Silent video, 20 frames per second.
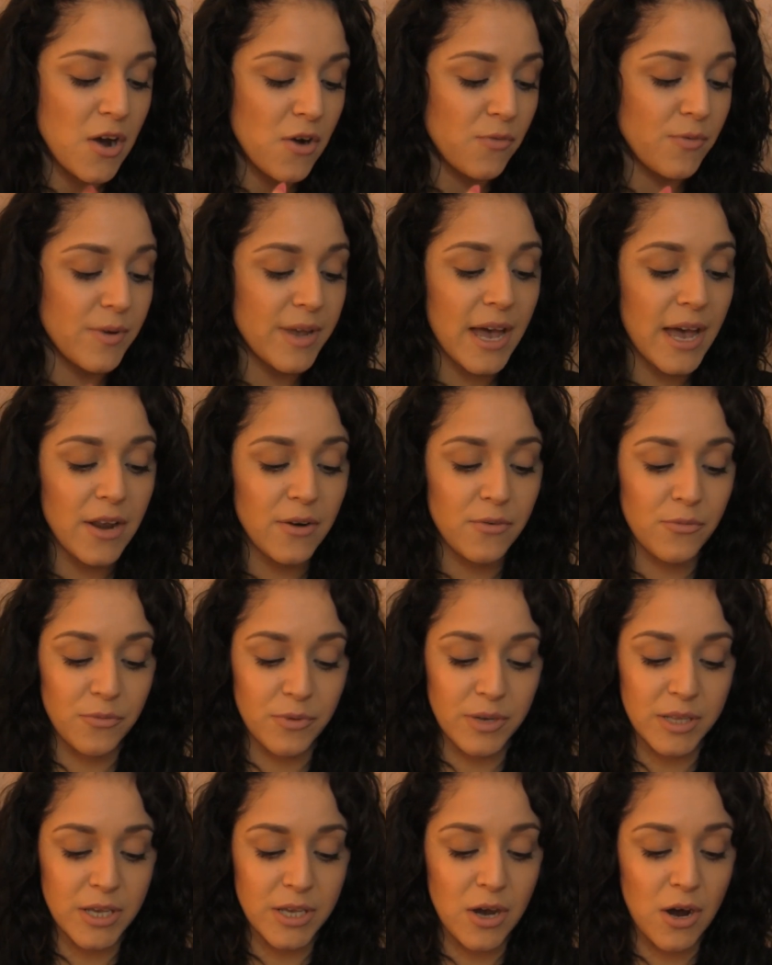We had a
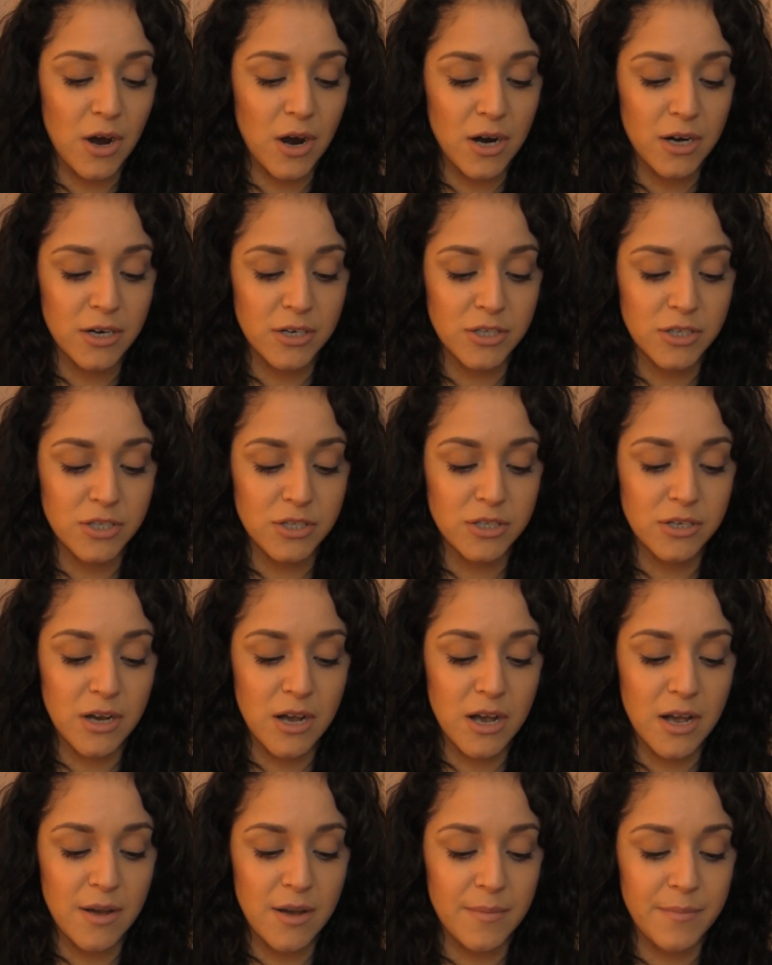really harsh
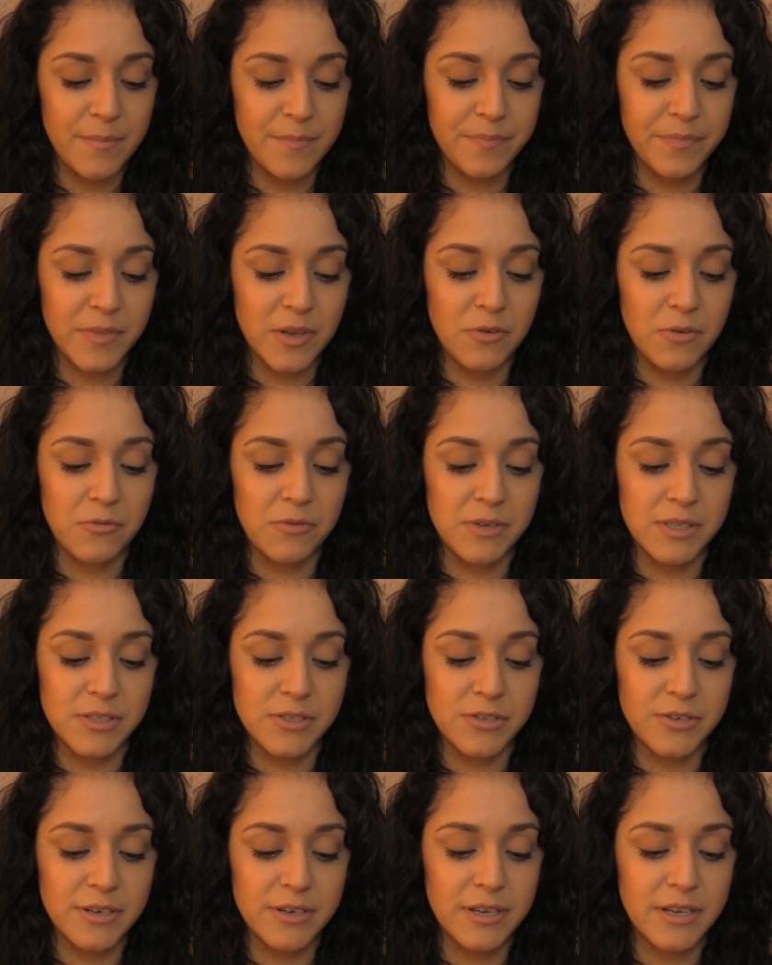
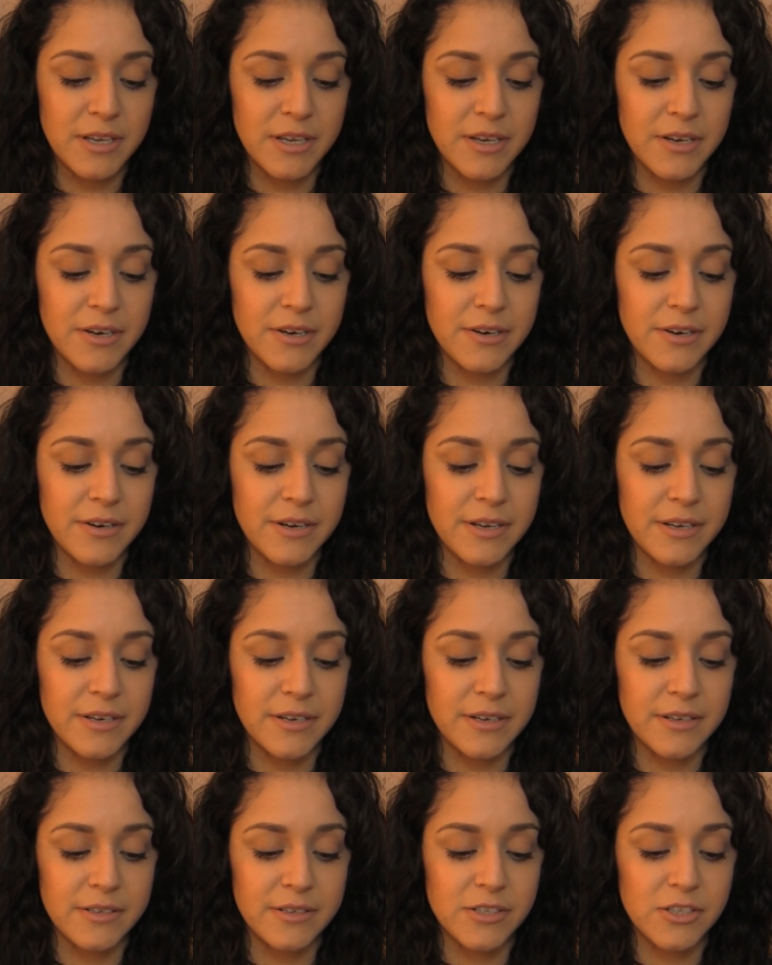winter here in
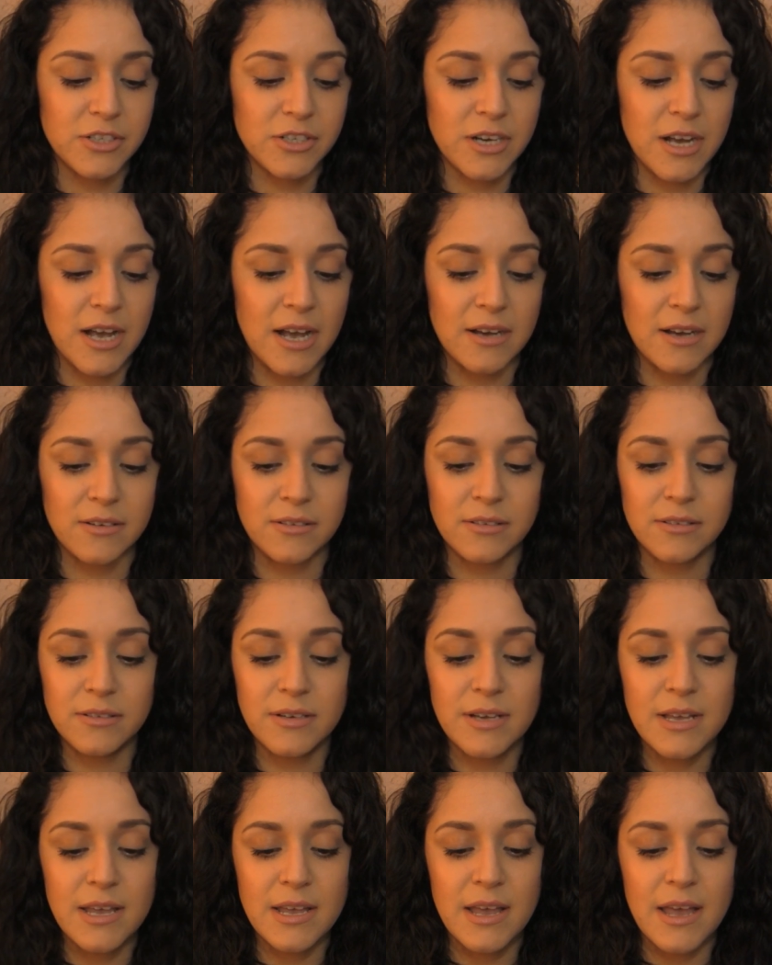Chicago,
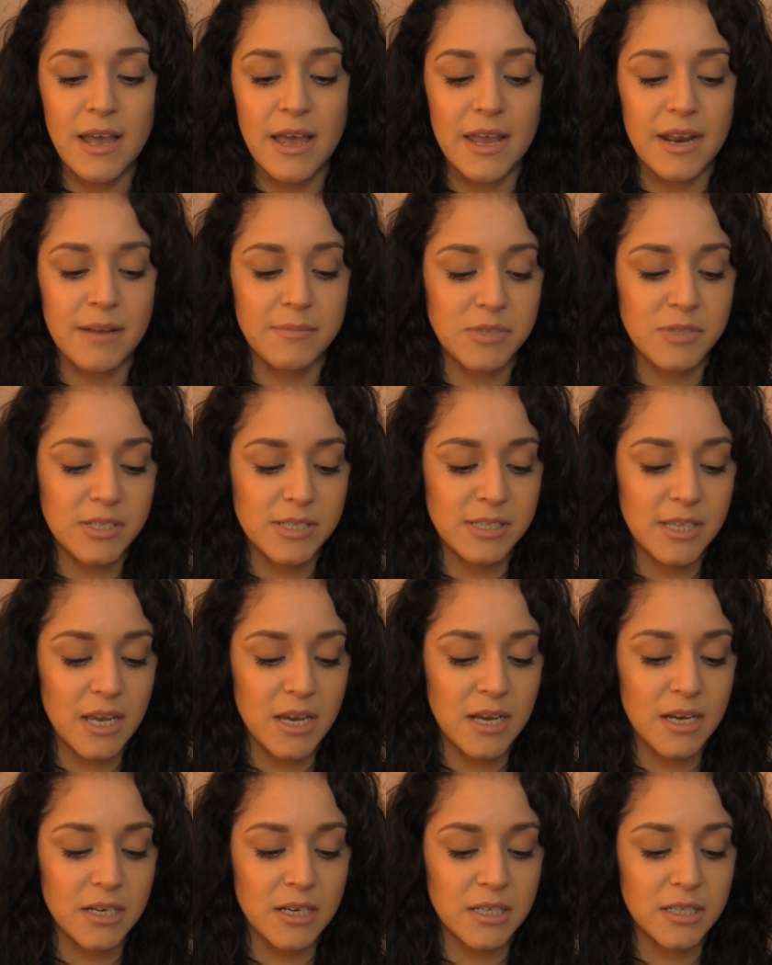and I'm just
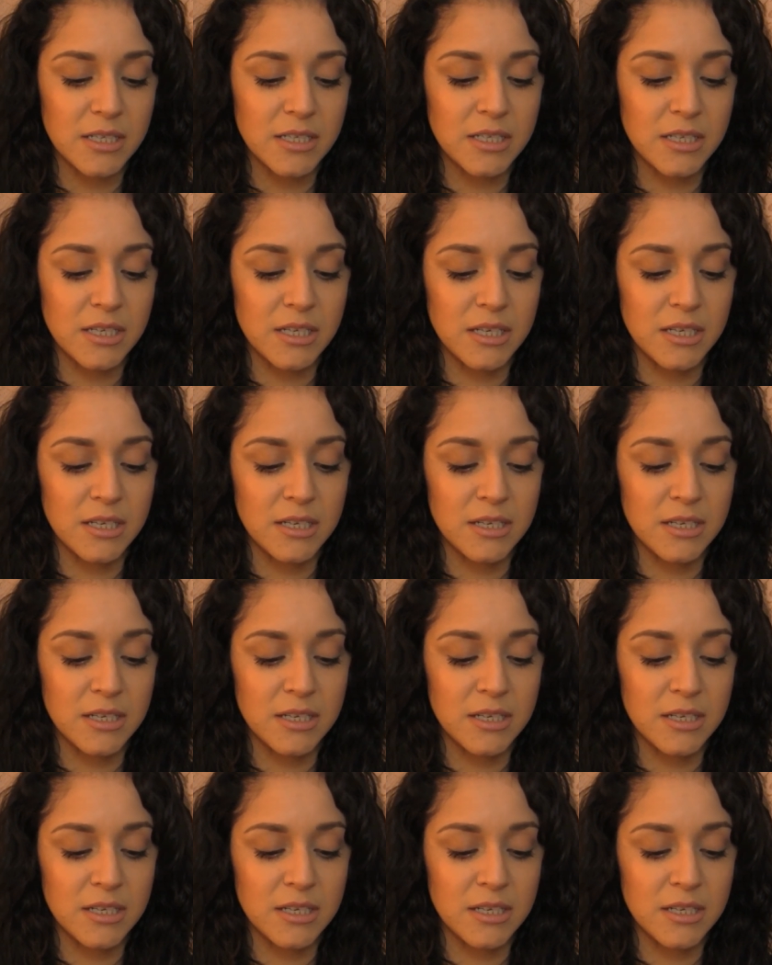like, ugh,